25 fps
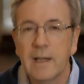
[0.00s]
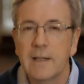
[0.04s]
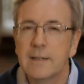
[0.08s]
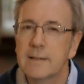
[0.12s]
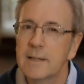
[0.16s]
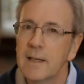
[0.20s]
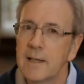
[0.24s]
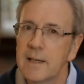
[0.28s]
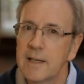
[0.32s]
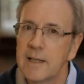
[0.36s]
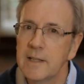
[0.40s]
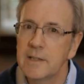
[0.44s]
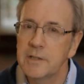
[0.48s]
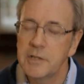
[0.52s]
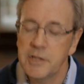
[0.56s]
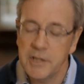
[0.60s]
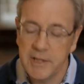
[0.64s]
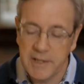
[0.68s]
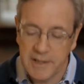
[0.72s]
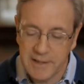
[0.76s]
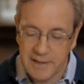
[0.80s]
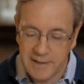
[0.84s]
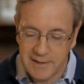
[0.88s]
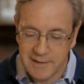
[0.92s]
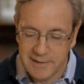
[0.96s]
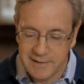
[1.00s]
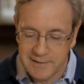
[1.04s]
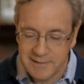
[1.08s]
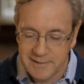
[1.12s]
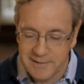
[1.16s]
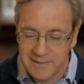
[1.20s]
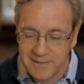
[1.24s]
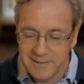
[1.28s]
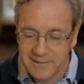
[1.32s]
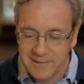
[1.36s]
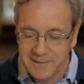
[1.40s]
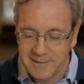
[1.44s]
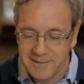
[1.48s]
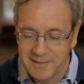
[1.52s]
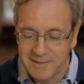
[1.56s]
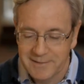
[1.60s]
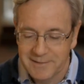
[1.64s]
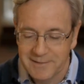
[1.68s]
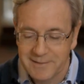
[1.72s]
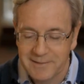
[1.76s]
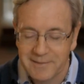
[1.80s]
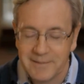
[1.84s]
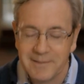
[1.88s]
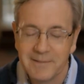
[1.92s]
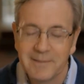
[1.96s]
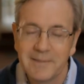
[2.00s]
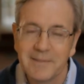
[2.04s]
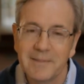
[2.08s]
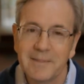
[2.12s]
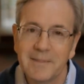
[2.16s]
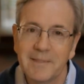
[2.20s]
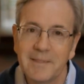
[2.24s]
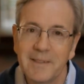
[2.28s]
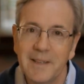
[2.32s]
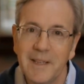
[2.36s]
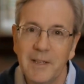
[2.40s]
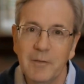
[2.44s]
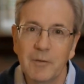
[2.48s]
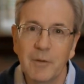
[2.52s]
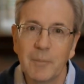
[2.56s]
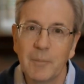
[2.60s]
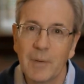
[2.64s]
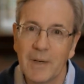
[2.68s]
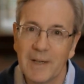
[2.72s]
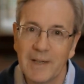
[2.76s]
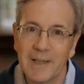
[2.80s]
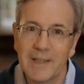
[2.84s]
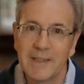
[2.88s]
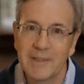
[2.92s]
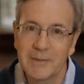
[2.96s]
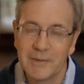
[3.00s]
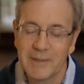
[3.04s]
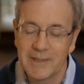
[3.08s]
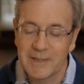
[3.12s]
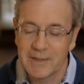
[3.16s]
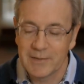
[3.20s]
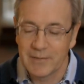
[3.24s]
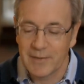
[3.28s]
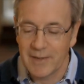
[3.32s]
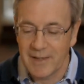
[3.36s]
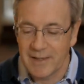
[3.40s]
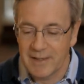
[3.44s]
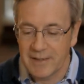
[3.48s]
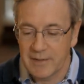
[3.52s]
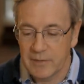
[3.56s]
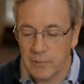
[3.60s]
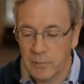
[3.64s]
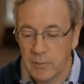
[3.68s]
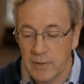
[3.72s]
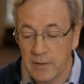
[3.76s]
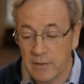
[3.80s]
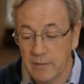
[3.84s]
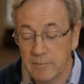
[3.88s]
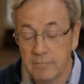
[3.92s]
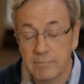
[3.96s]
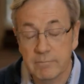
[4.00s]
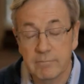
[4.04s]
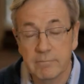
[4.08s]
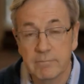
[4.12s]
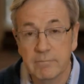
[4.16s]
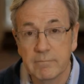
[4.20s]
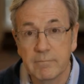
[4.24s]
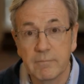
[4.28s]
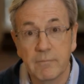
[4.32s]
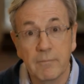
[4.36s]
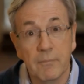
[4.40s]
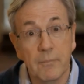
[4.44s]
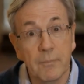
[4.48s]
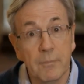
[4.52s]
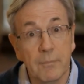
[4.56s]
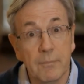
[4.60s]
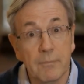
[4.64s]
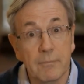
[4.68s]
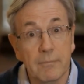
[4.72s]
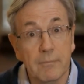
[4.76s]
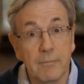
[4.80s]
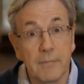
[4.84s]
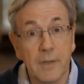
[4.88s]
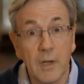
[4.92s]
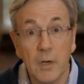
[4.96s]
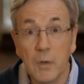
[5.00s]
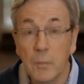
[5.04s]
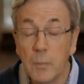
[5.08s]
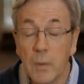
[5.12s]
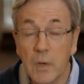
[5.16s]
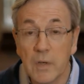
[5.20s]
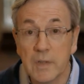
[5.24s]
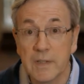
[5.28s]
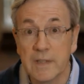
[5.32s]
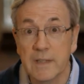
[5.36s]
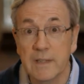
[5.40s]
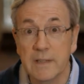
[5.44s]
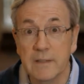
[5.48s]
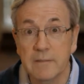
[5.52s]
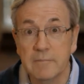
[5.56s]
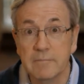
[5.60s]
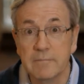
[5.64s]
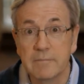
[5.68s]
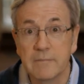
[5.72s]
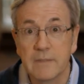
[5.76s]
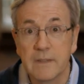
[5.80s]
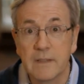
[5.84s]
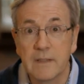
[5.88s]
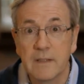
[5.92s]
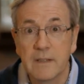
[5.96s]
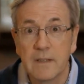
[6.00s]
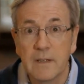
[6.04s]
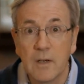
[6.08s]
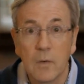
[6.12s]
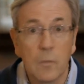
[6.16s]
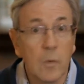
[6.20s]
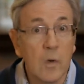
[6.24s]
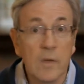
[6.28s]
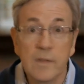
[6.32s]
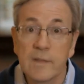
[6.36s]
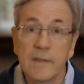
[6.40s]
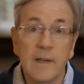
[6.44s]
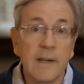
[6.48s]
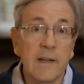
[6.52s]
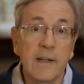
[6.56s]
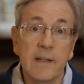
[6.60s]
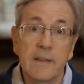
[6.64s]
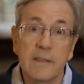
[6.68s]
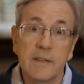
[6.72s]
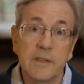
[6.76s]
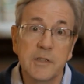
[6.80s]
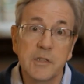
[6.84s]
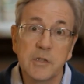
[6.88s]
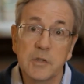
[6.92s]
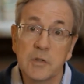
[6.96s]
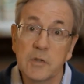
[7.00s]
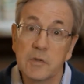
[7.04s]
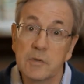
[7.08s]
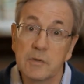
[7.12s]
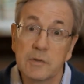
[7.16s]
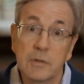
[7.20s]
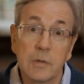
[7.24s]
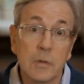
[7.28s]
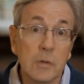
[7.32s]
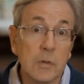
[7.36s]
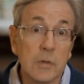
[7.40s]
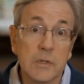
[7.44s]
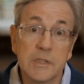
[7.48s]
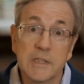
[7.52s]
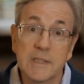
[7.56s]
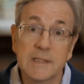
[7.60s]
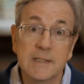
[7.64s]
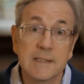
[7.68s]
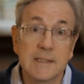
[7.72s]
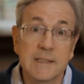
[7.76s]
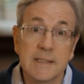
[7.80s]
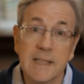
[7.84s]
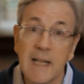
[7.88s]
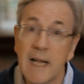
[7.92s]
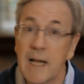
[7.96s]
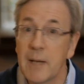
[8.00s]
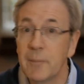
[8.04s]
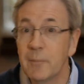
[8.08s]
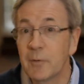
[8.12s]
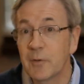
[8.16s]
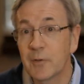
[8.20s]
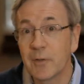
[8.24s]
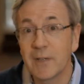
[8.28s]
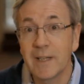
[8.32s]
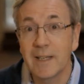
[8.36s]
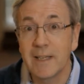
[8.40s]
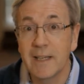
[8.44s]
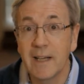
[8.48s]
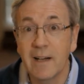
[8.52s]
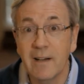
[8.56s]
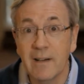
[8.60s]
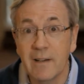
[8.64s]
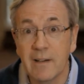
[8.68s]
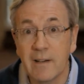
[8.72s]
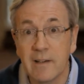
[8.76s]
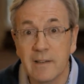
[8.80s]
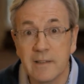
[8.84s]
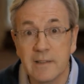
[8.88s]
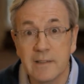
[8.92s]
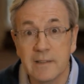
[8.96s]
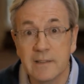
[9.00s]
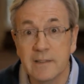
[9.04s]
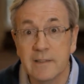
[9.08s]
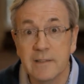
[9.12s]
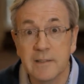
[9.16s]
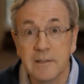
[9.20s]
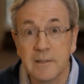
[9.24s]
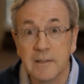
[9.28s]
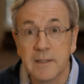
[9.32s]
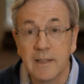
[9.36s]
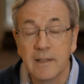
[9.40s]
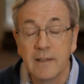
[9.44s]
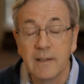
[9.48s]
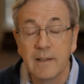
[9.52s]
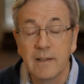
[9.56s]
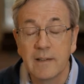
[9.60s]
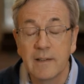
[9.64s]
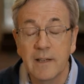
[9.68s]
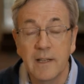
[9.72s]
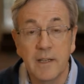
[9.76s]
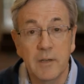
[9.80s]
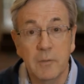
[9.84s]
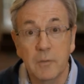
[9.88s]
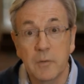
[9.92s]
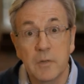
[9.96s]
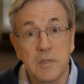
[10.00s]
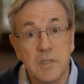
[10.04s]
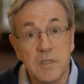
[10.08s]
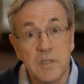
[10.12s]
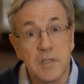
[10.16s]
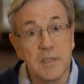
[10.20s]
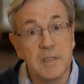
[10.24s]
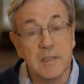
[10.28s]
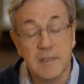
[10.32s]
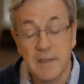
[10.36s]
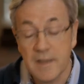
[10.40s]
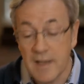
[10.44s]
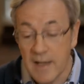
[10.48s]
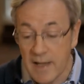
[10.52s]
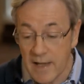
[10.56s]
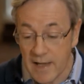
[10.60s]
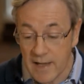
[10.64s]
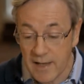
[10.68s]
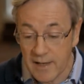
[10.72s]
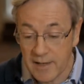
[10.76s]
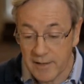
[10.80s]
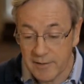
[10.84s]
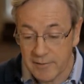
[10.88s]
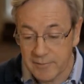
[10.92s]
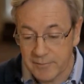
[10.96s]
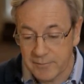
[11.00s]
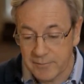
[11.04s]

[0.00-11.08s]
Tongue in cheek, he replied to his friend, "Well, nobody. One day the door just slammed really hard and it was just there."